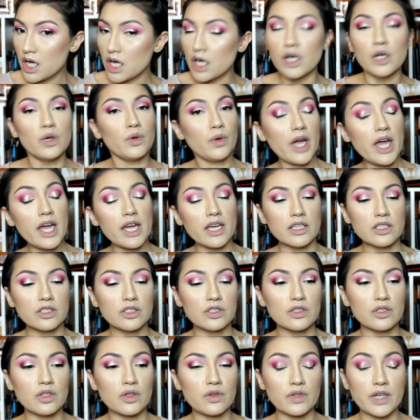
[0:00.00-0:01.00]
Okay,
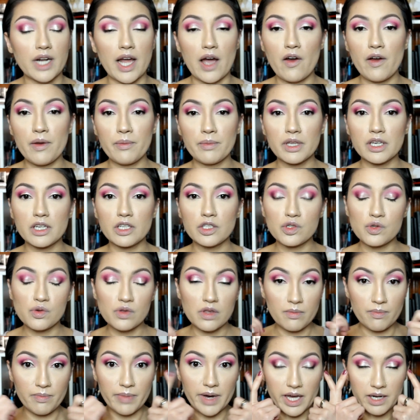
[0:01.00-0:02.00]
so now I'm going to do
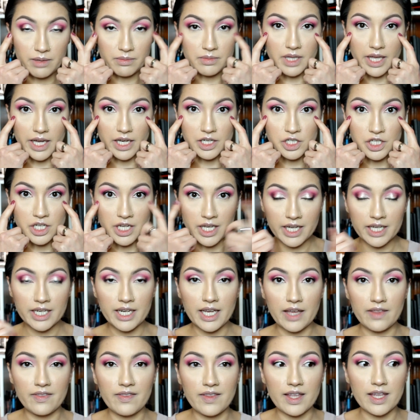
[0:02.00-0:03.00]
the bottom lash
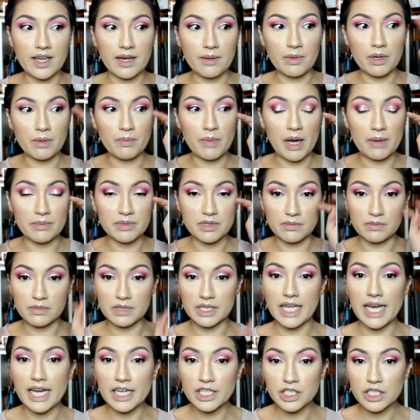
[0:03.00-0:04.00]
line, and then I'm going to pop
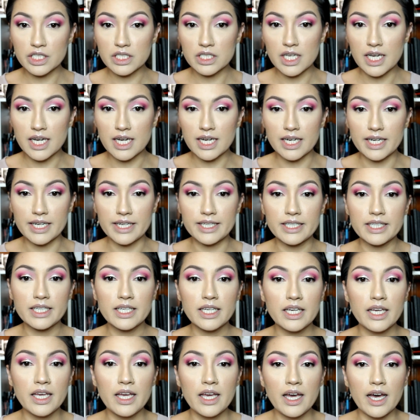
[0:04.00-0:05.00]
some lashes
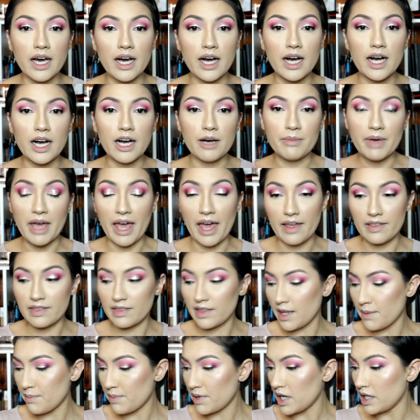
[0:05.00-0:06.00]
on
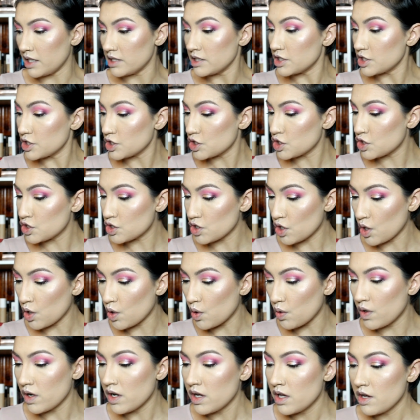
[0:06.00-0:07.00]
and lip colors.
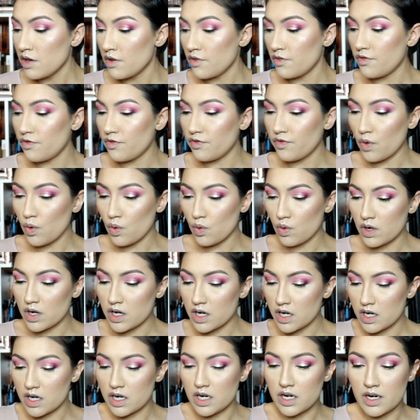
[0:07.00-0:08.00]
So
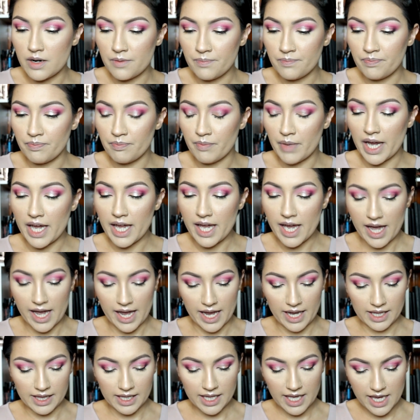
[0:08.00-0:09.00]
for my
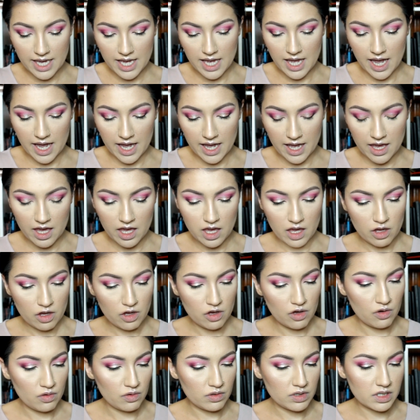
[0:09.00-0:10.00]
highlight, I
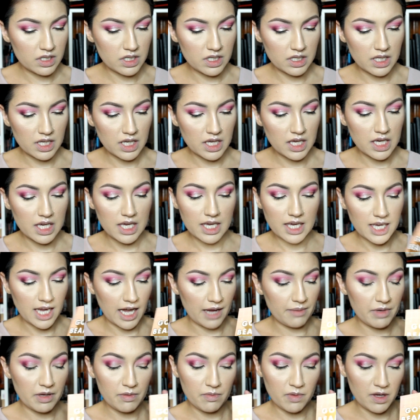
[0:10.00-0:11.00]
used the
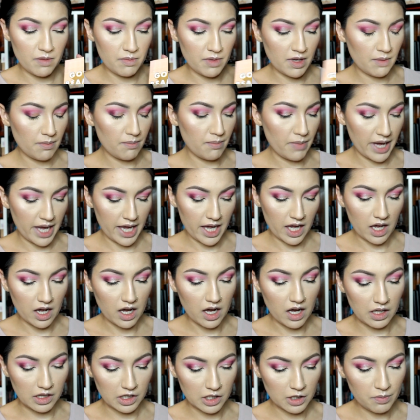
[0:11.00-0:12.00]
Got Me Beaming by
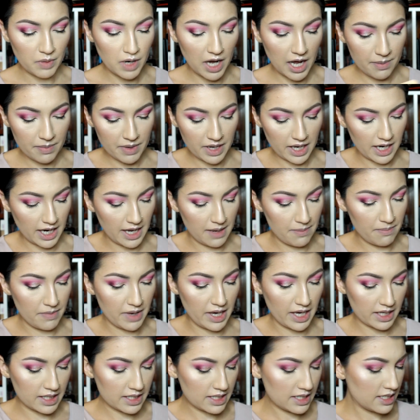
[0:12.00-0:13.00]
ColourPop, and I
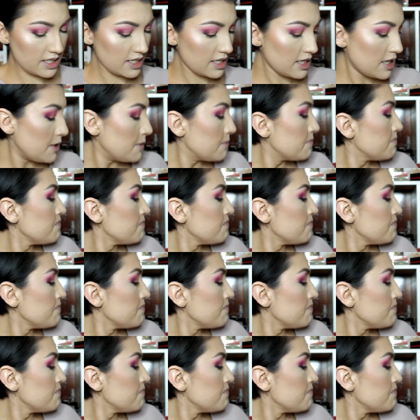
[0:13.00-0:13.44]
mixed